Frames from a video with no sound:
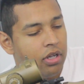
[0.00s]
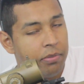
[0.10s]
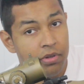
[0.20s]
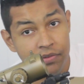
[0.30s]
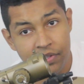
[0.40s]

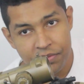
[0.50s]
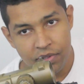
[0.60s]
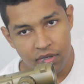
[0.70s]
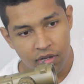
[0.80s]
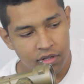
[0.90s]
I believe that's
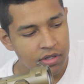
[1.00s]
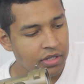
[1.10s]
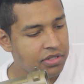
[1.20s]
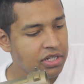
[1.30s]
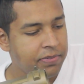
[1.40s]
what they call
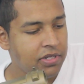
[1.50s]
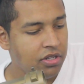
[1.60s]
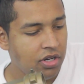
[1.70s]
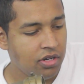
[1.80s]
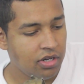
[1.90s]
it. 6
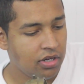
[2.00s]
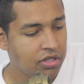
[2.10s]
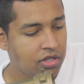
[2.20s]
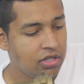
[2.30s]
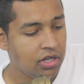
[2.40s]
position, I should